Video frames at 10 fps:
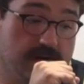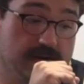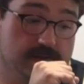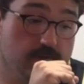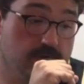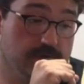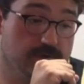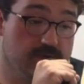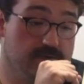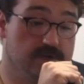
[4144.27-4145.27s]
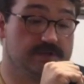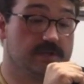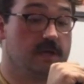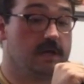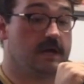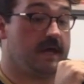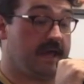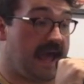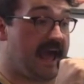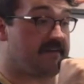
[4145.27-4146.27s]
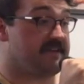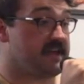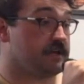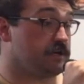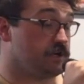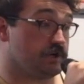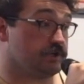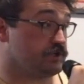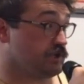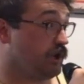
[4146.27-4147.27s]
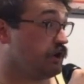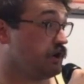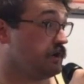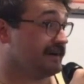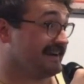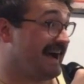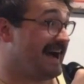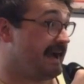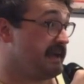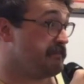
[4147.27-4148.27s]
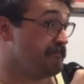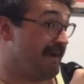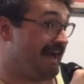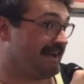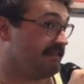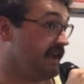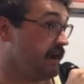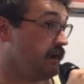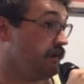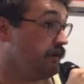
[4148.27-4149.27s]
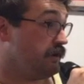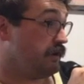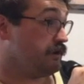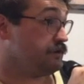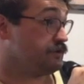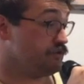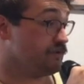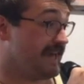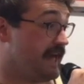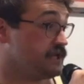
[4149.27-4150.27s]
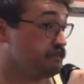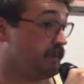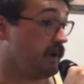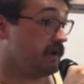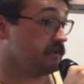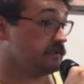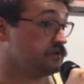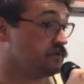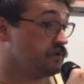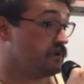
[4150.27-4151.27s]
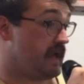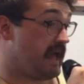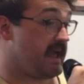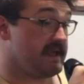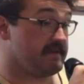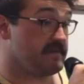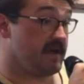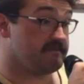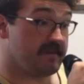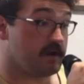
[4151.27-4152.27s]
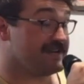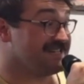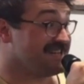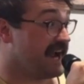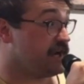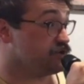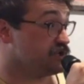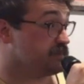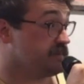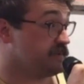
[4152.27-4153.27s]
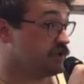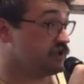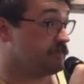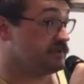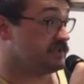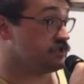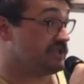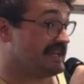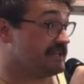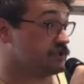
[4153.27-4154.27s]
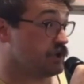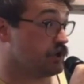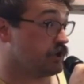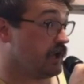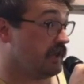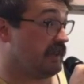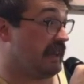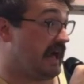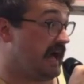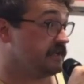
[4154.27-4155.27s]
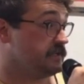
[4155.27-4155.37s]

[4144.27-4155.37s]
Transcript: I totally agree. But just having your star guy back there to catch punts, a very dangerous position, a position that gets hurt a lot,